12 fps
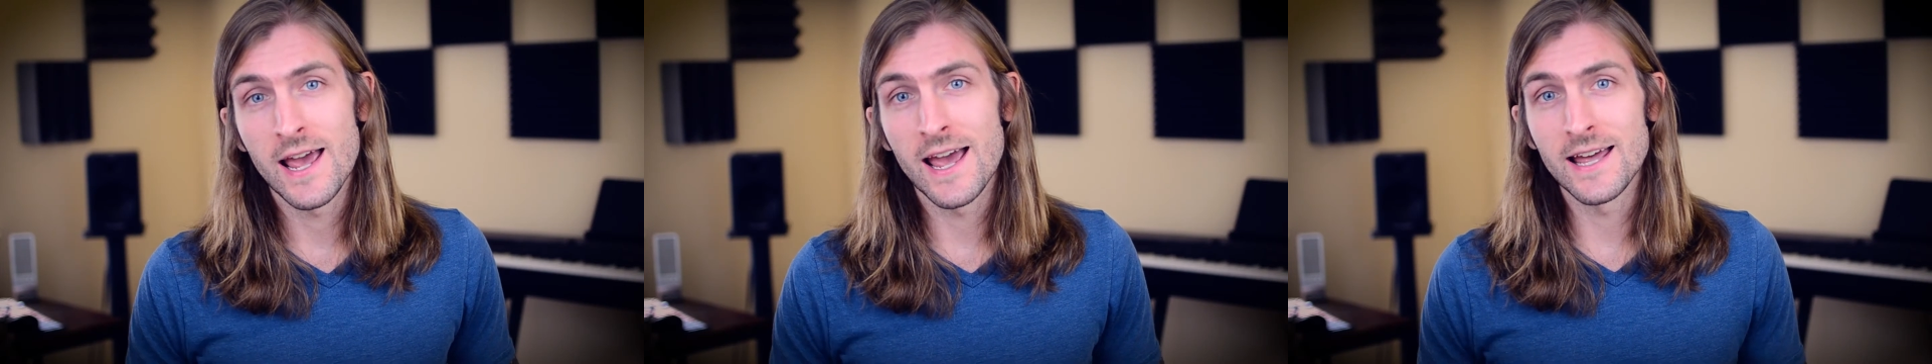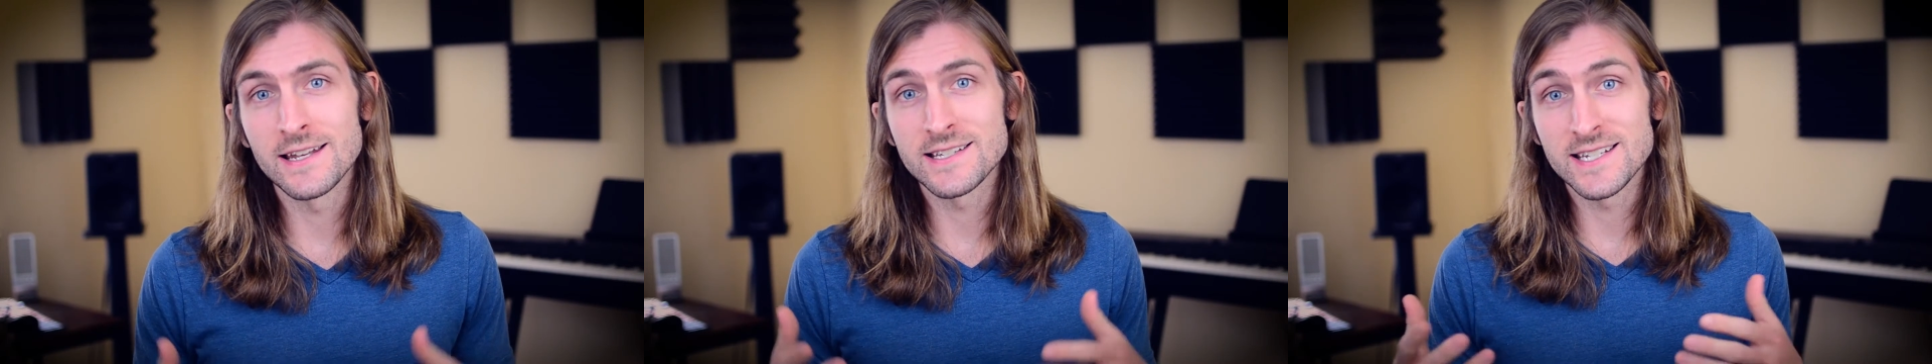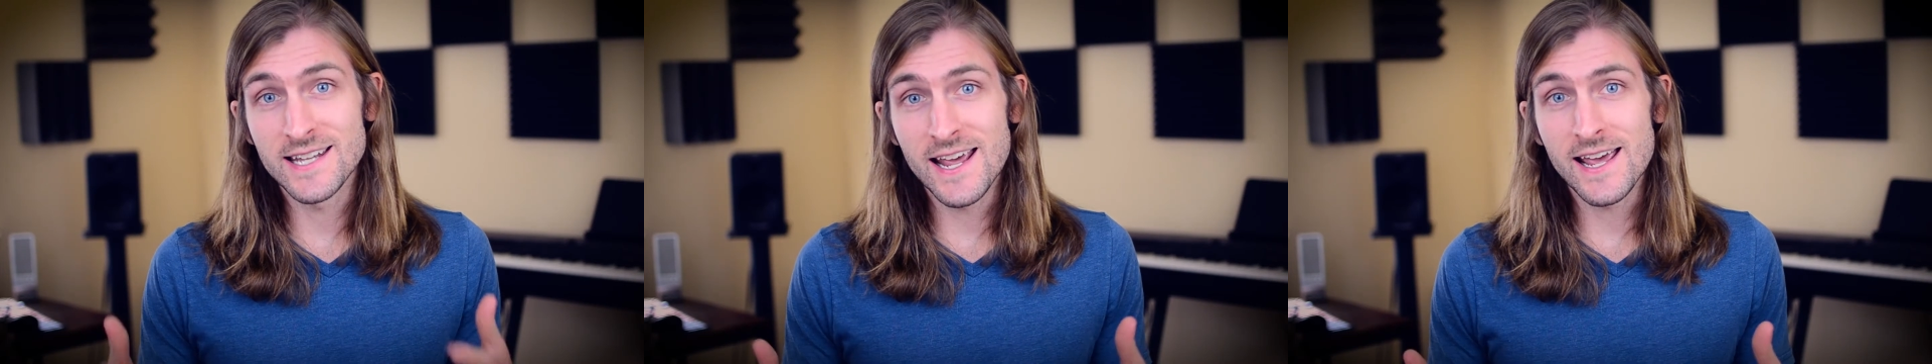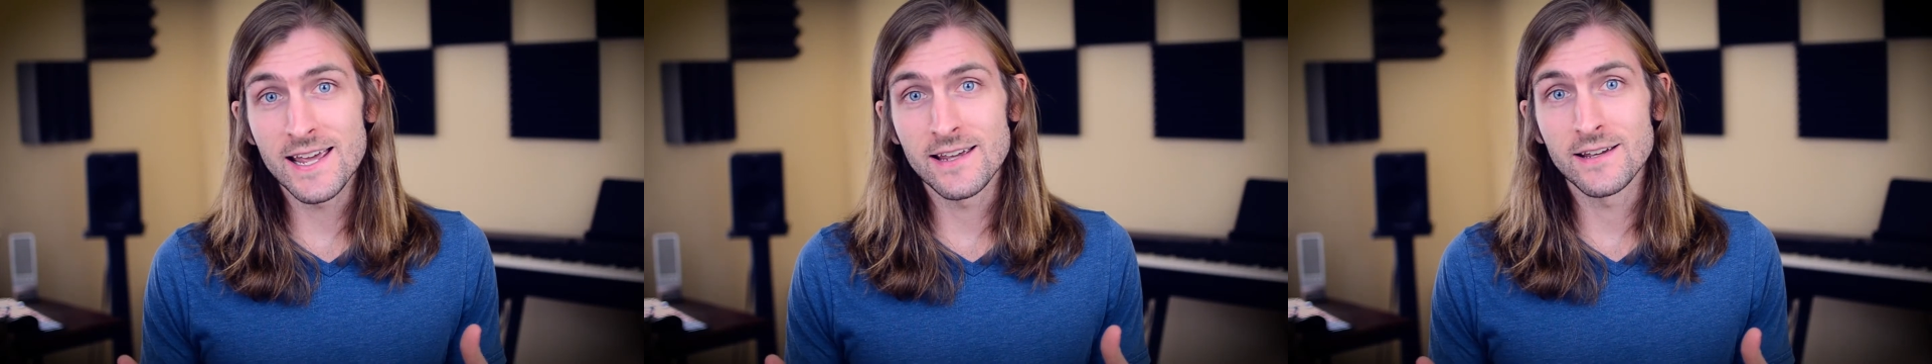And
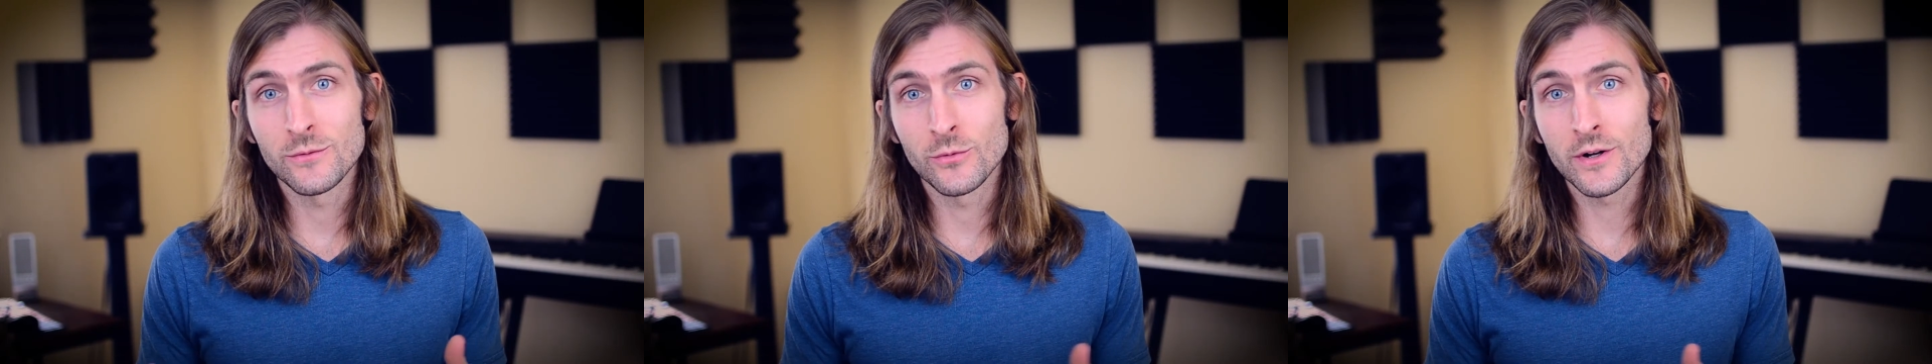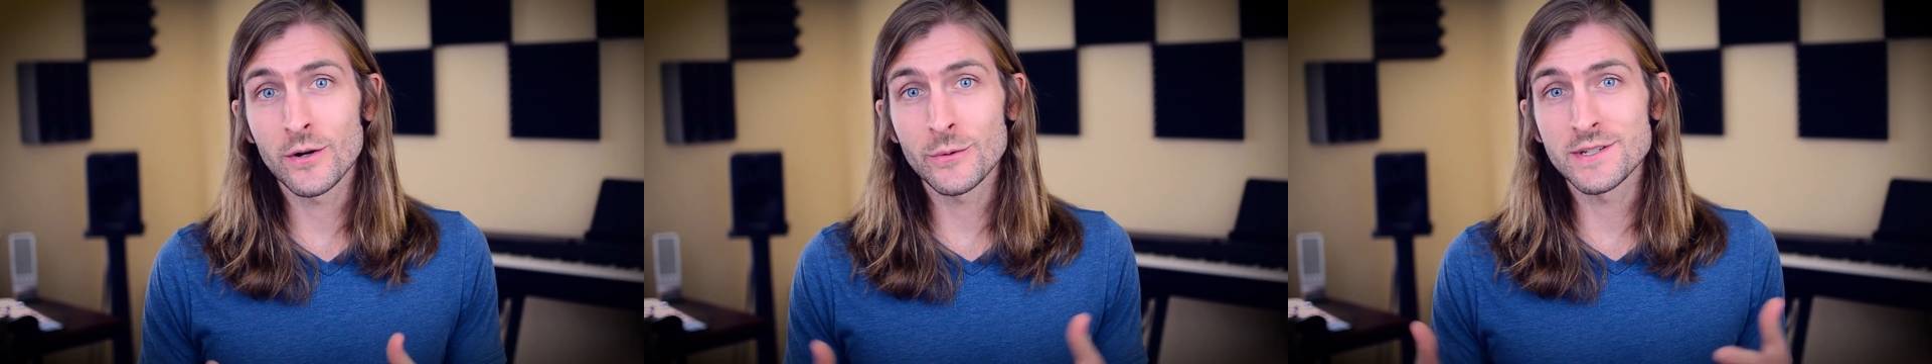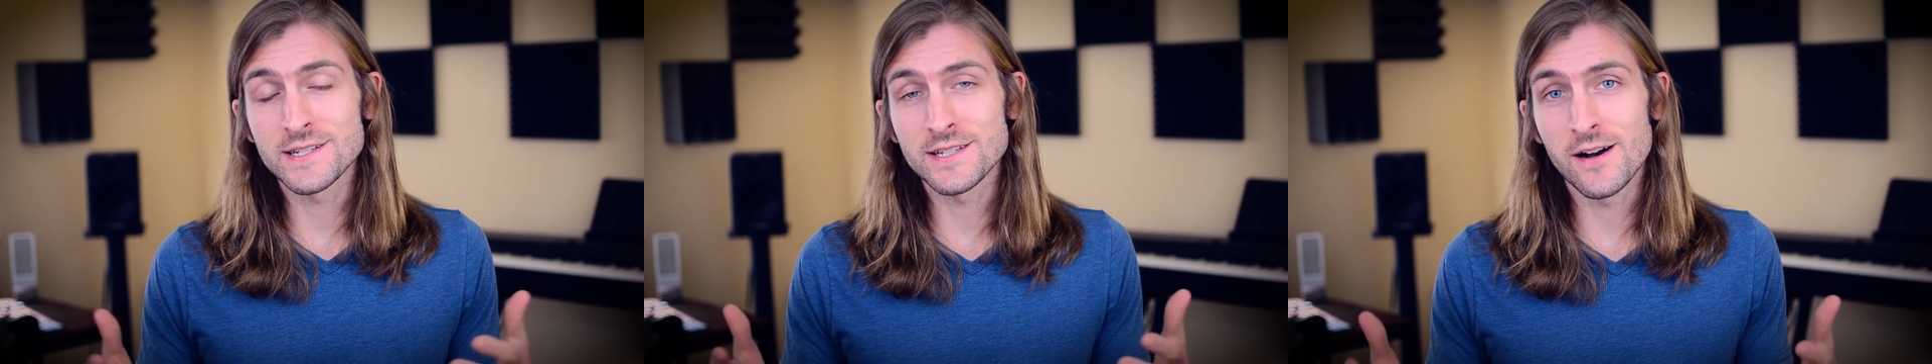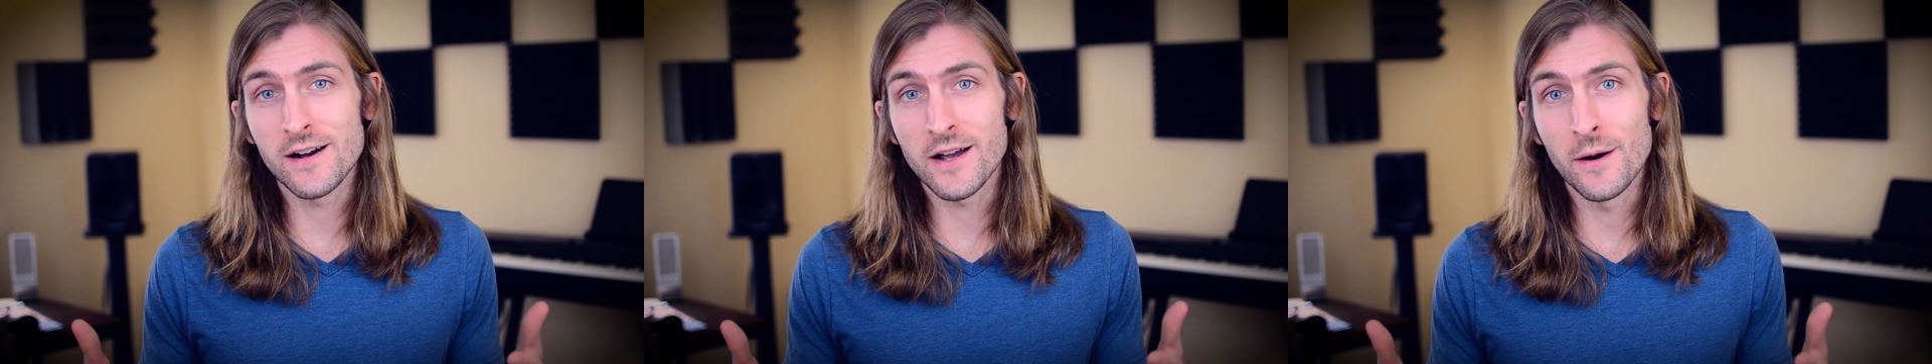today, we're going to talk